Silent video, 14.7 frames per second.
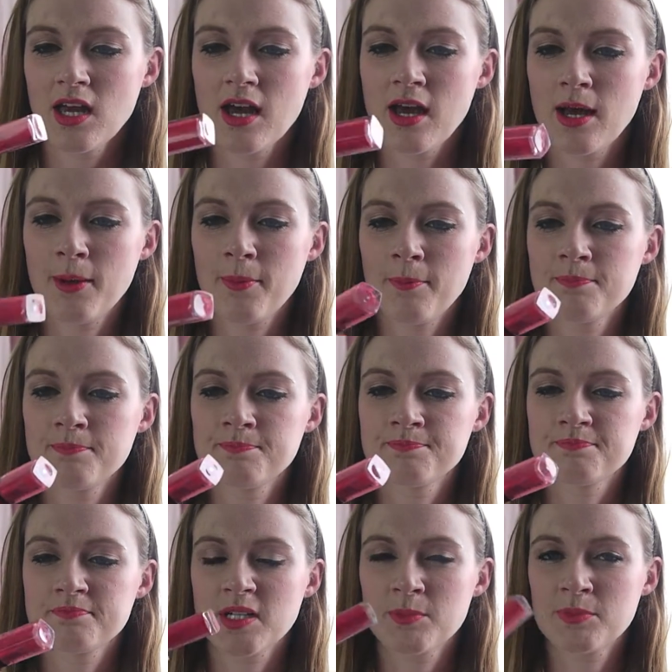
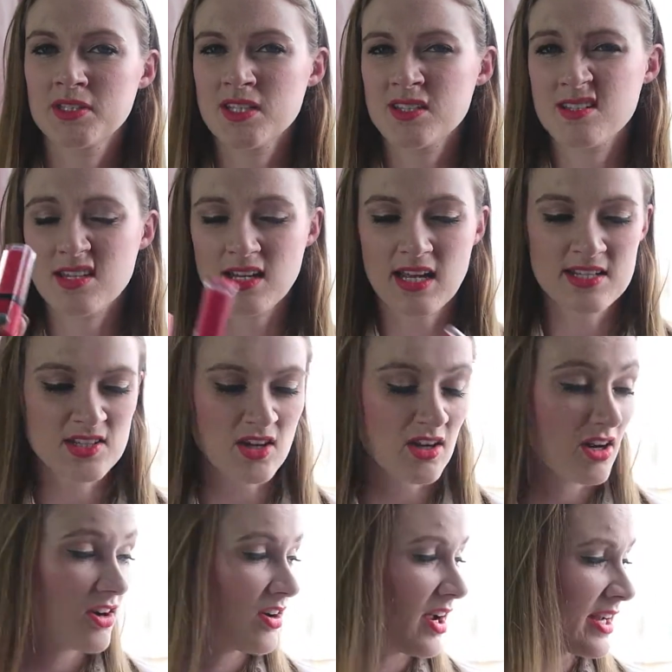But this is a nice
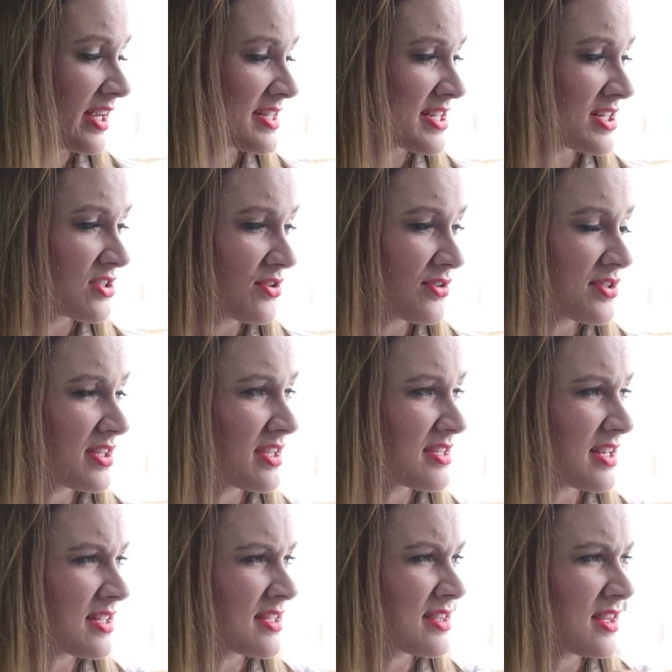color, and I did use
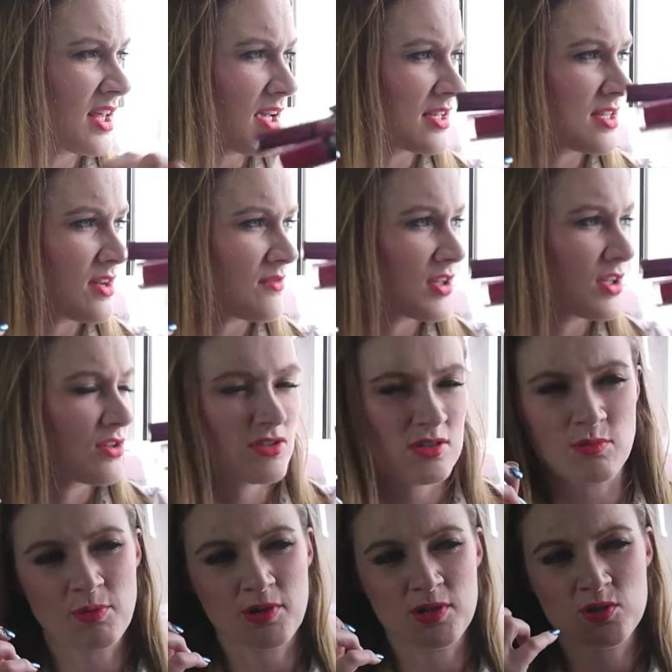these, I think I definitely used them
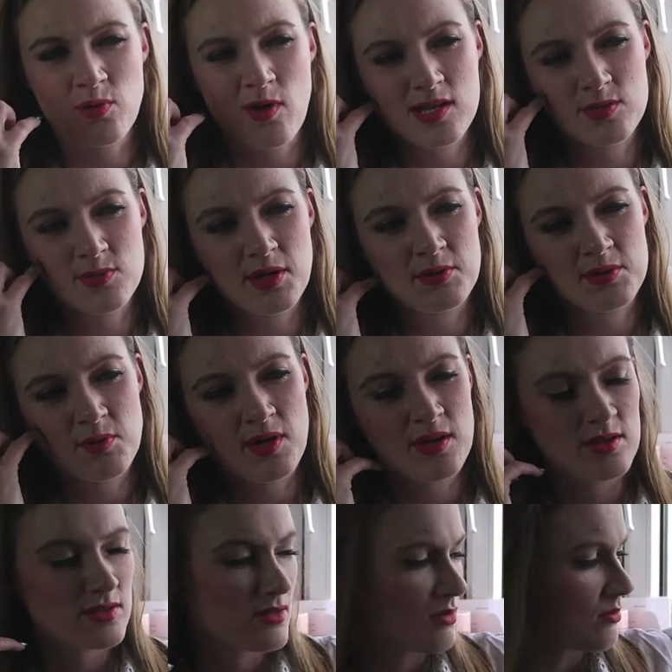about twice when I was away,
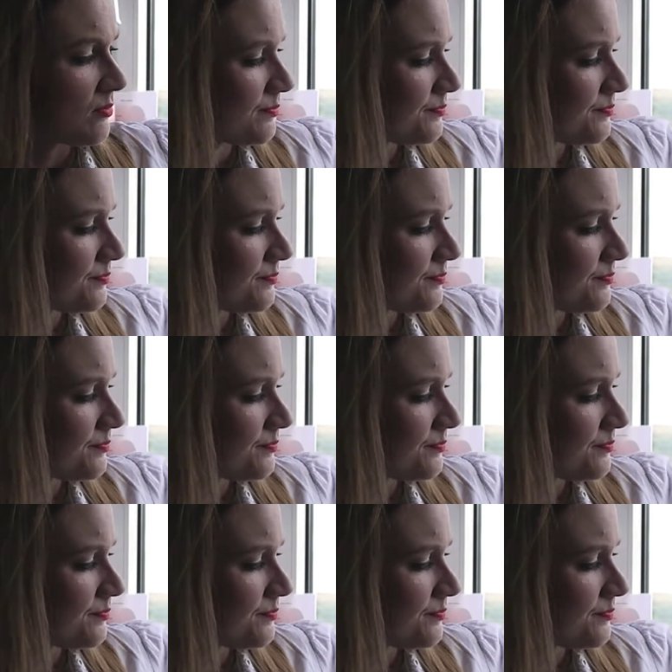so